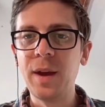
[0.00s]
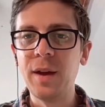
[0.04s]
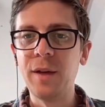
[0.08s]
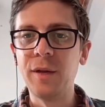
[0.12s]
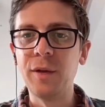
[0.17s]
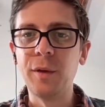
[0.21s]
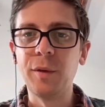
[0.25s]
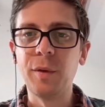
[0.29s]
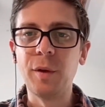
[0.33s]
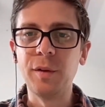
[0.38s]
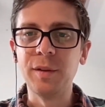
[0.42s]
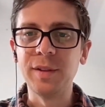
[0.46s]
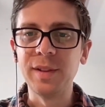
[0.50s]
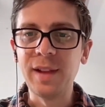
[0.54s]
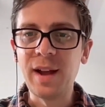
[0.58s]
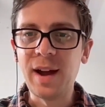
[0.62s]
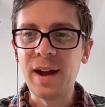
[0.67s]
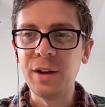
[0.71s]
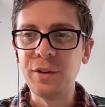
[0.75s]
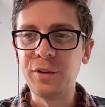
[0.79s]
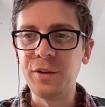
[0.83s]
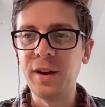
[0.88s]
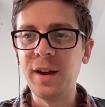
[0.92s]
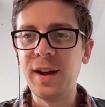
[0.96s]
Sort of those
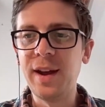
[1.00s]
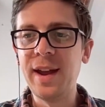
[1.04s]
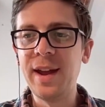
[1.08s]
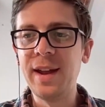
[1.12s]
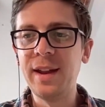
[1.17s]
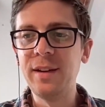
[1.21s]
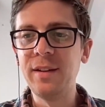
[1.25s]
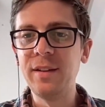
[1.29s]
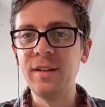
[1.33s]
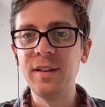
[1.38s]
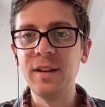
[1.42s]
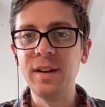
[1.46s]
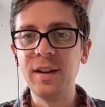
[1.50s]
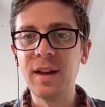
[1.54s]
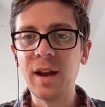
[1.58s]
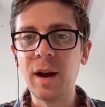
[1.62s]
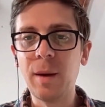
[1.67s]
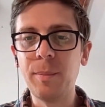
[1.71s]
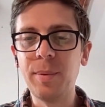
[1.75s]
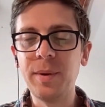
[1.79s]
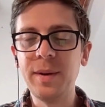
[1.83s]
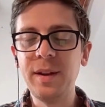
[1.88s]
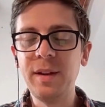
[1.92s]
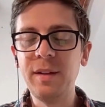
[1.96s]
larger end
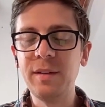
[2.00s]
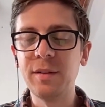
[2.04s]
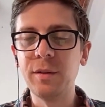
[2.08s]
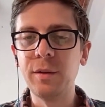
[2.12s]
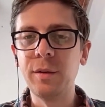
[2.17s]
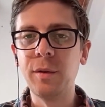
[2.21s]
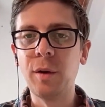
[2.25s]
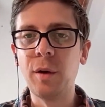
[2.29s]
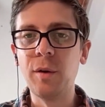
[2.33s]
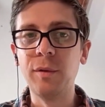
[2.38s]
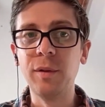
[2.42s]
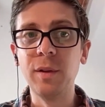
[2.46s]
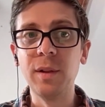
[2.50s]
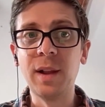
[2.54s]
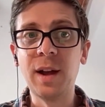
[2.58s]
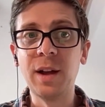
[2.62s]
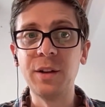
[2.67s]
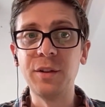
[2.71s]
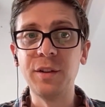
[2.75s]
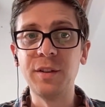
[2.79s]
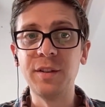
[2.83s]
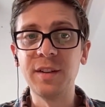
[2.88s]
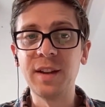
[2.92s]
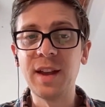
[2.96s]
companies sort of
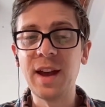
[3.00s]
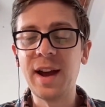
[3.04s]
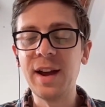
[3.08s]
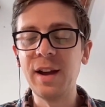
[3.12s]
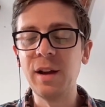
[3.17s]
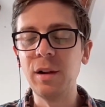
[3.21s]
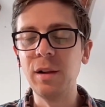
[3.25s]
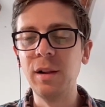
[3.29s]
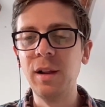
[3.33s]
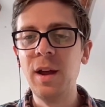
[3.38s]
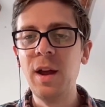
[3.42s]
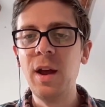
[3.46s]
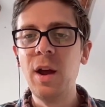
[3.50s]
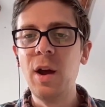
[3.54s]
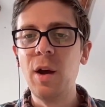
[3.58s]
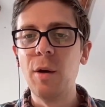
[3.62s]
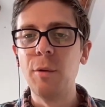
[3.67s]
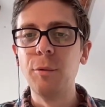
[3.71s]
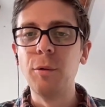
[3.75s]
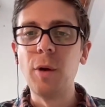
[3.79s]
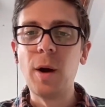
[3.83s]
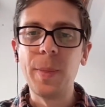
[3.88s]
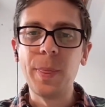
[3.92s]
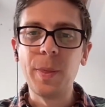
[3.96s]
larger scale,
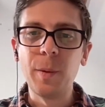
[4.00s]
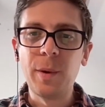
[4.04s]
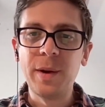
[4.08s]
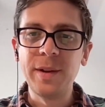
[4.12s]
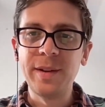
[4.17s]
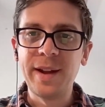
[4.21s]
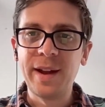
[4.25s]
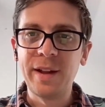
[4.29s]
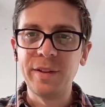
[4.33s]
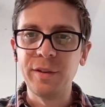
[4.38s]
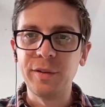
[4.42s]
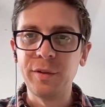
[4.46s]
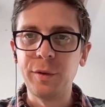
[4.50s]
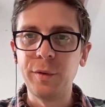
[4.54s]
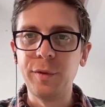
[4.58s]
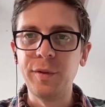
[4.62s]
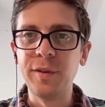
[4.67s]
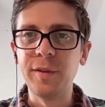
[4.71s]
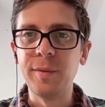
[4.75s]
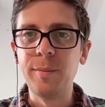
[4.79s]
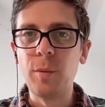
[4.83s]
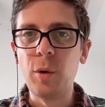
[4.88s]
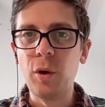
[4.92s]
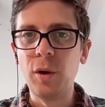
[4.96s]
right the way down to sort of
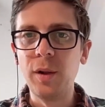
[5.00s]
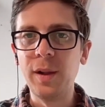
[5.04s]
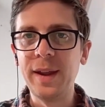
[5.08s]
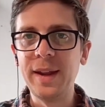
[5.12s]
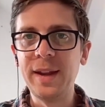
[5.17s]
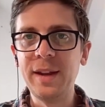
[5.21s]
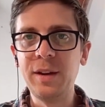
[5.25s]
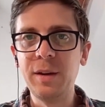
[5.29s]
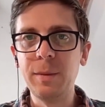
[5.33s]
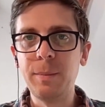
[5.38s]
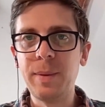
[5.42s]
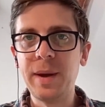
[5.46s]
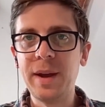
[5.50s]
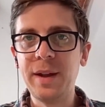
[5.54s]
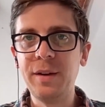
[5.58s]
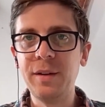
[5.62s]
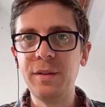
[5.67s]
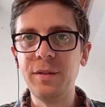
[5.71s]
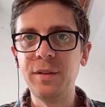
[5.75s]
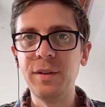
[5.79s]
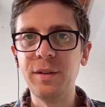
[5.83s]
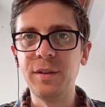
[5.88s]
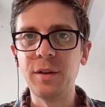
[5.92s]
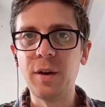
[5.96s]
smaller
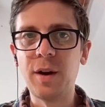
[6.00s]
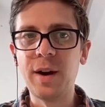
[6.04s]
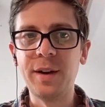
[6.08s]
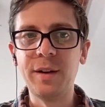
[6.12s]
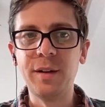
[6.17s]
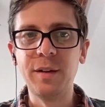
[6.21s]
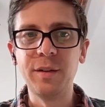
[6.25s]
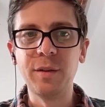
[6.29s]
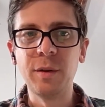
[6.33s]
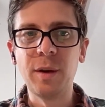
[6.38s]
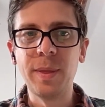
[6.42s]
independent designers.